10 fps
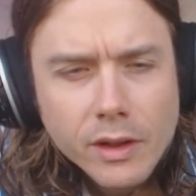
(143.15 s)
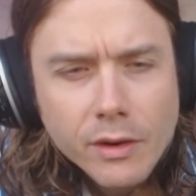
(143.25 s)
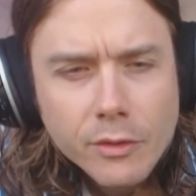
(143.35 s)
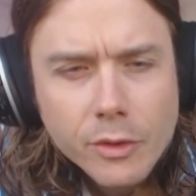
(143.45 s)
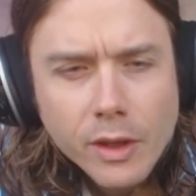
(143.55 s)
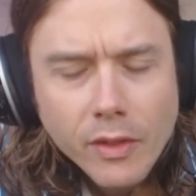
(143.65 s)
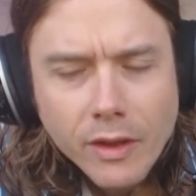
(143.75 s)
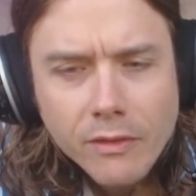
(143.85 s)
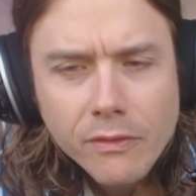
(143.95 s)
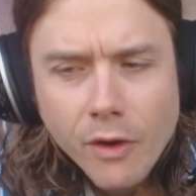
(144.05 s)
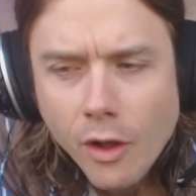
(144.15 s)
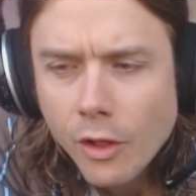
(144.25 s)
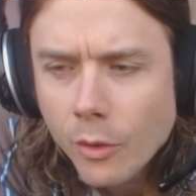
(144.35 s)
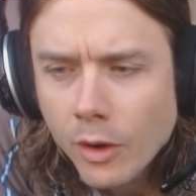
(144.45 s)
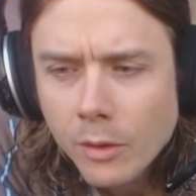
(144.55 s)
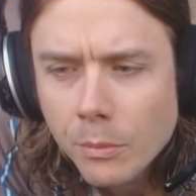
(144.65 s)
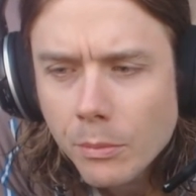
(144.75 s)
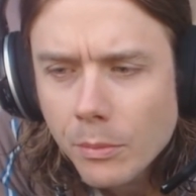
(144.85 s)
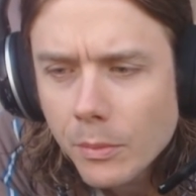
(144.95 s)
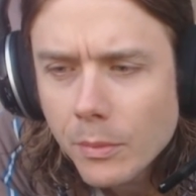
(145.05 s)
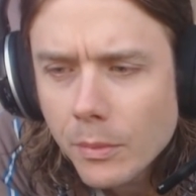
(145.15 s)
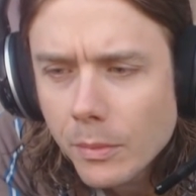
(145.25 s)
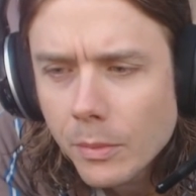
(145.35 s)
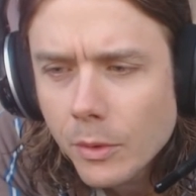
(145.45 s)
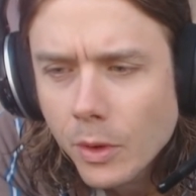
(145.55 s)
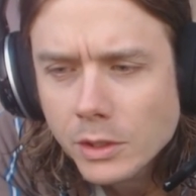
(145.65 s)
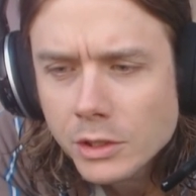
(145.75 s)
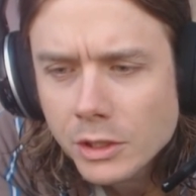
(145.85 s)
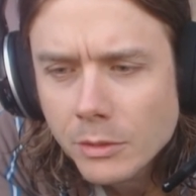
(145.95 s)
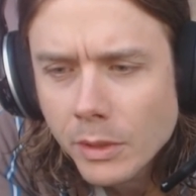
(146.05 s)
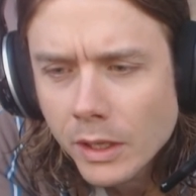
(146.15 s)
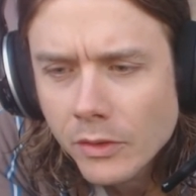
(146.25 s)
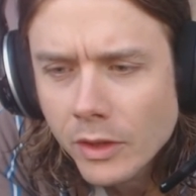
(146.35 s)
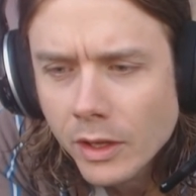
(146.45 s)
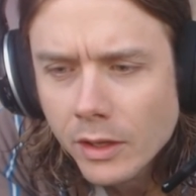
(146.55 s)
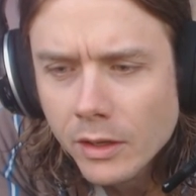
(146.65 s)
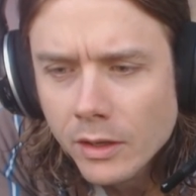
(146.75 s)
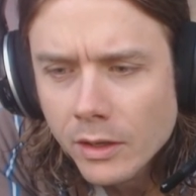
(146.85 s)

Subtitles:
I don't know if you have like a follow-up question about that.